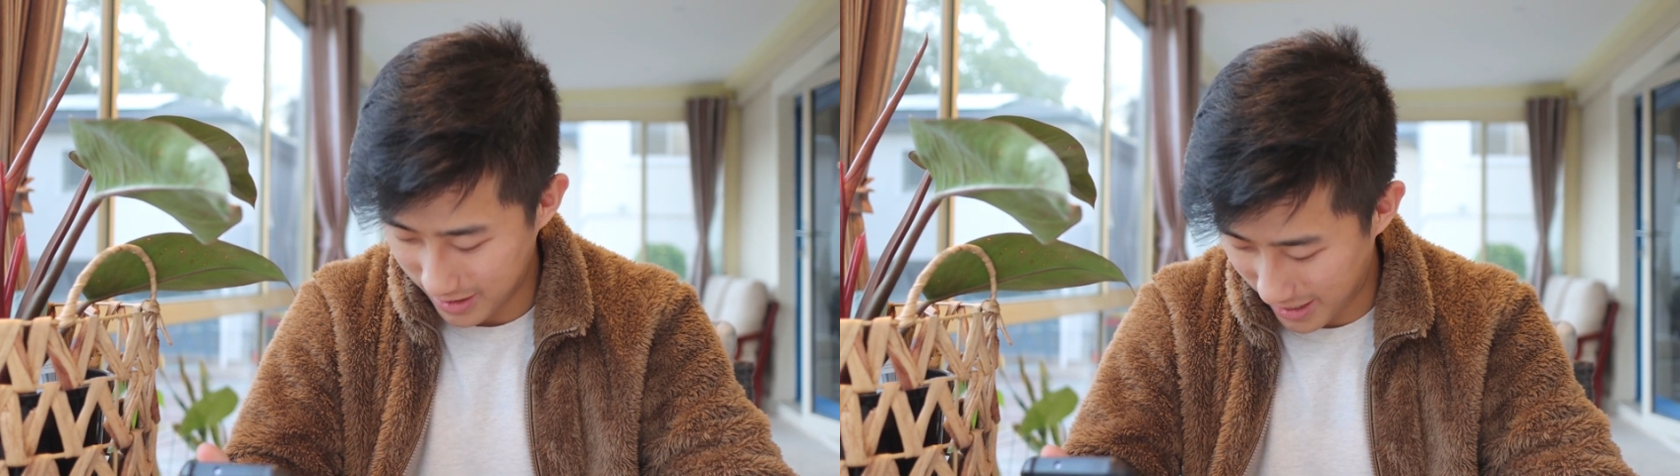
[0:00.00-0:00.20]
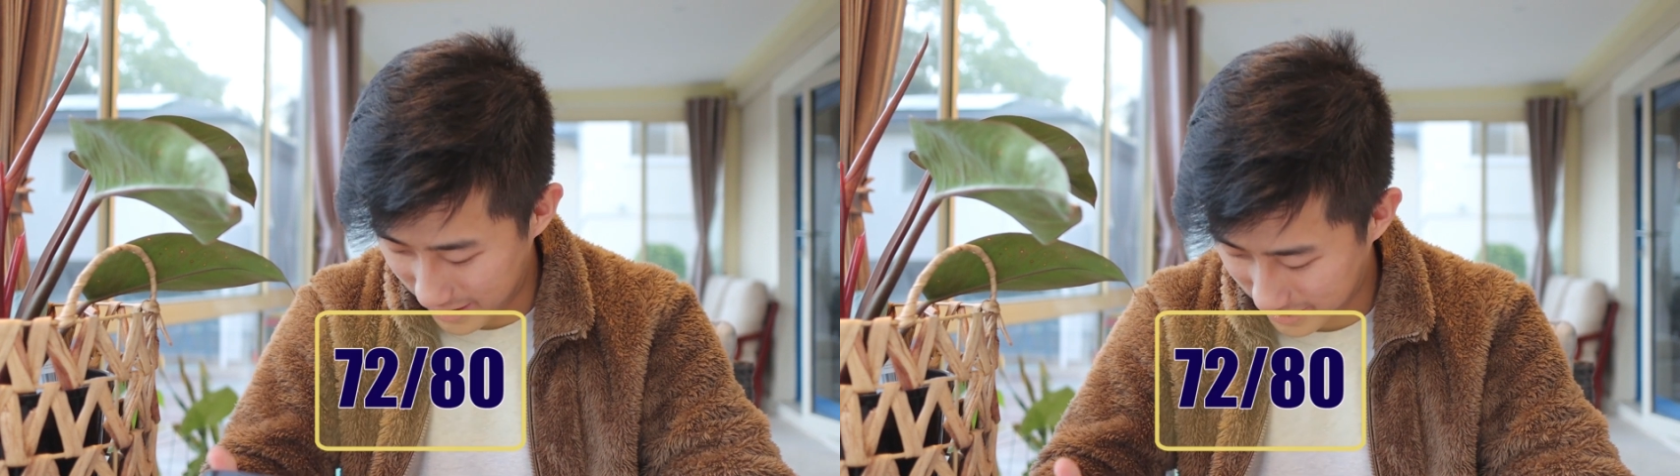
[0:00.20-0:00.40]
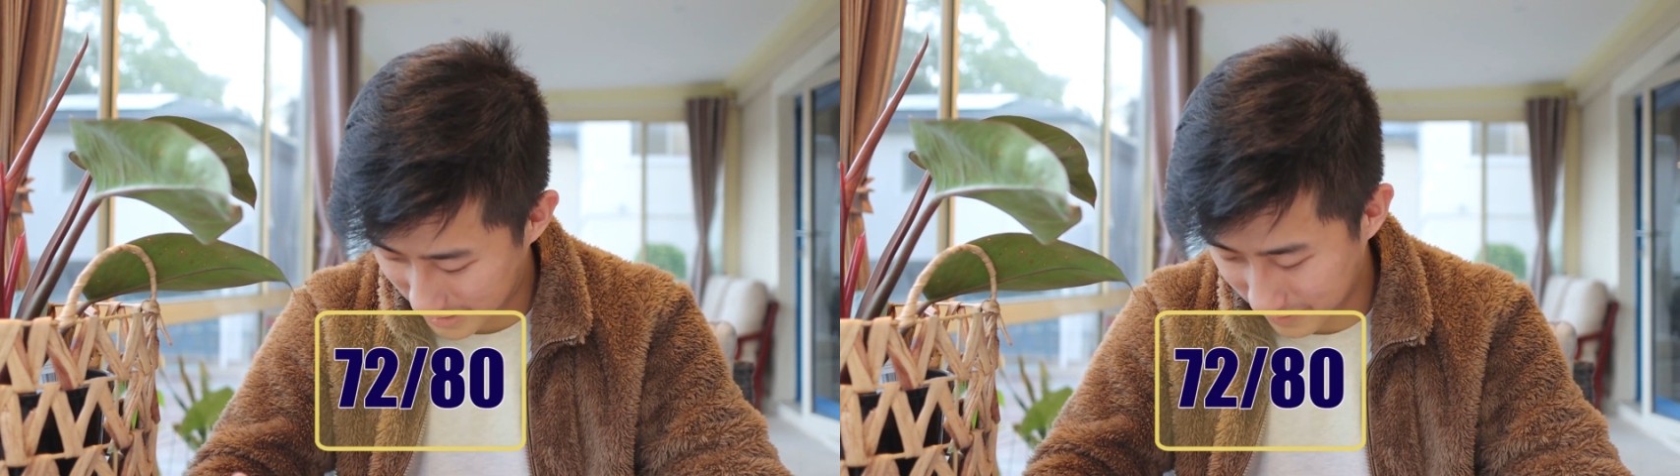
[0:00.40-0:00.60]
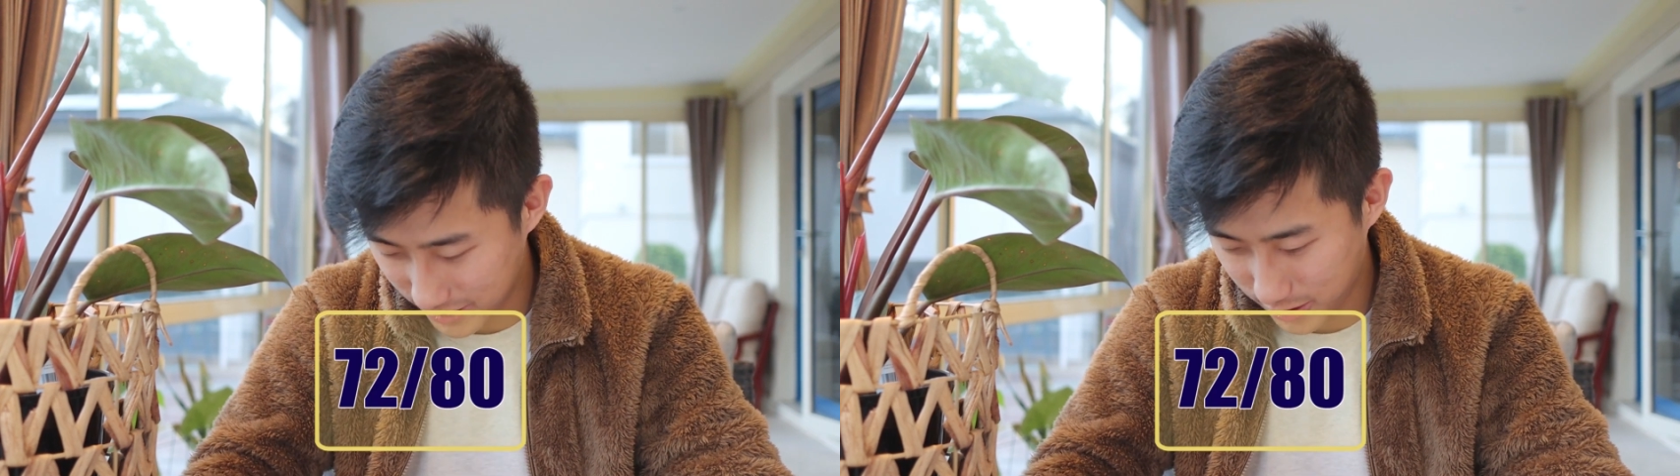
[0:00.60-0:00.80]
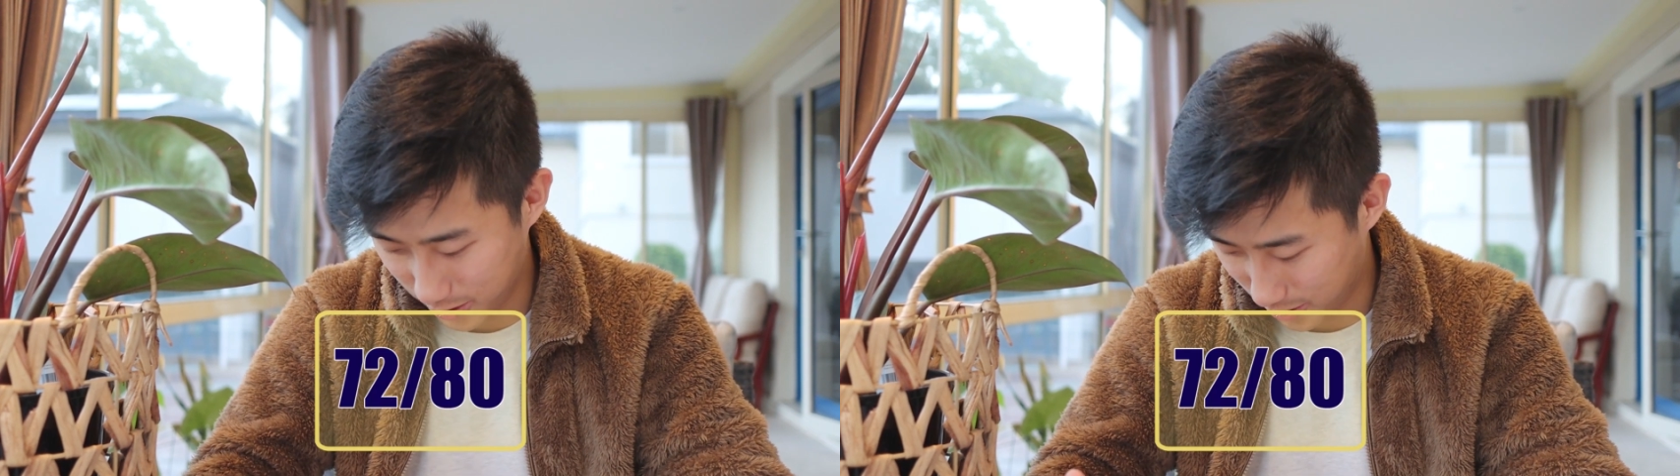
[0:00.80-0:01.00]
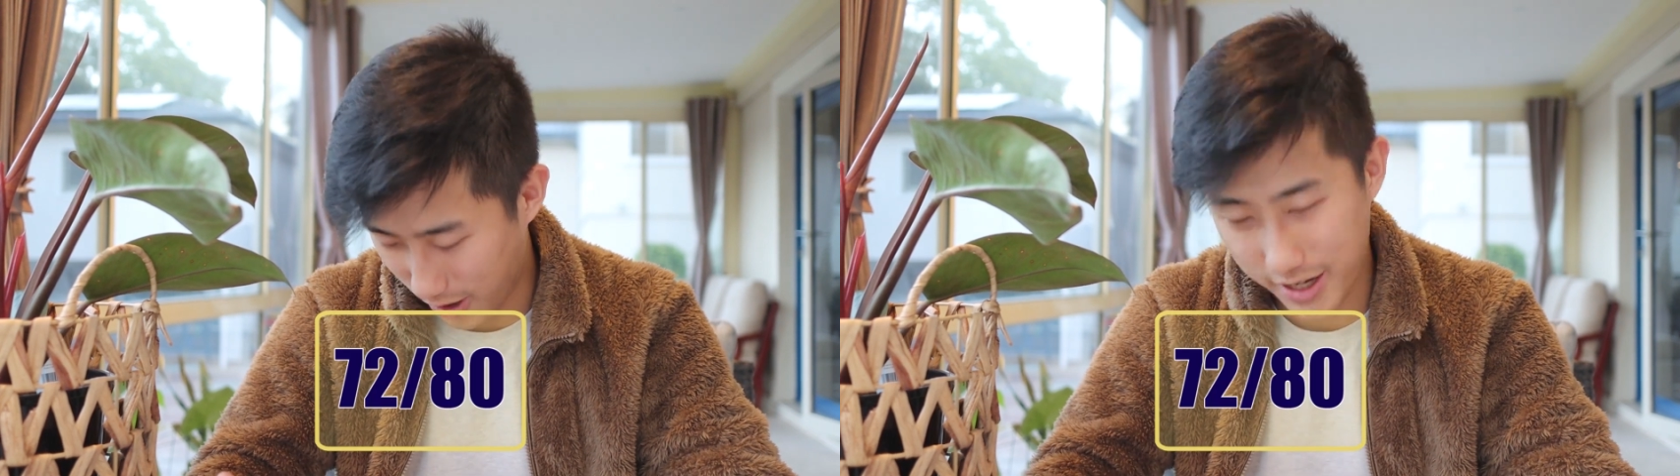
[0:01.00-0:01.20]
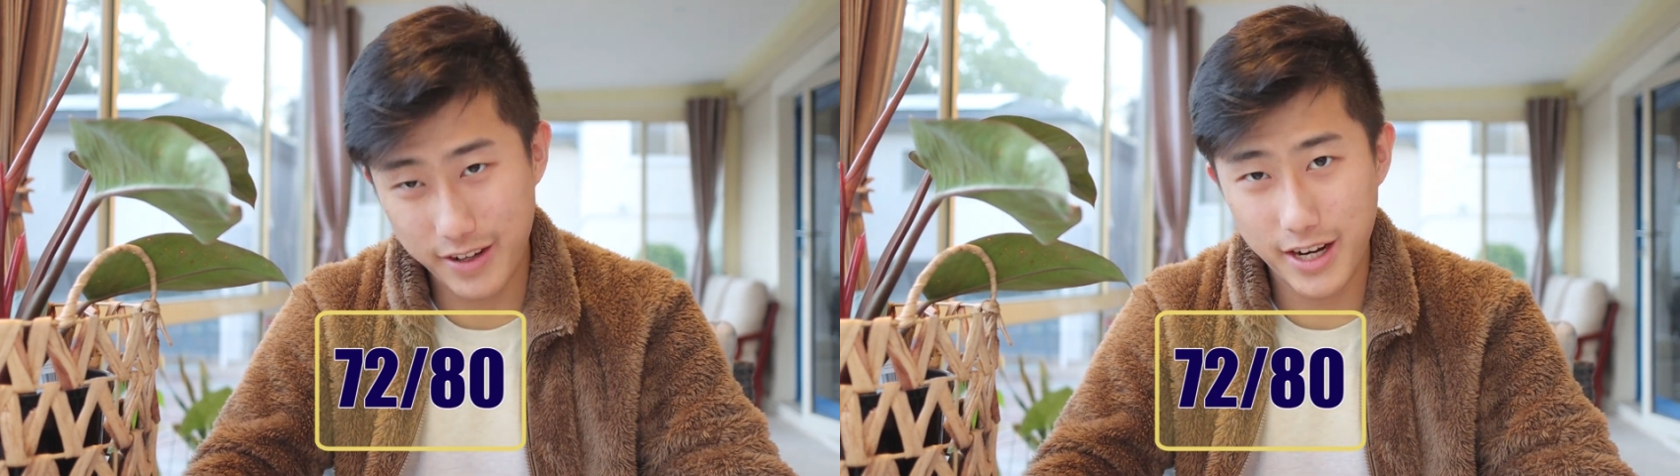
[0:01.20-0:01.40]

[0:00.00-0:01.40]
the 72 out of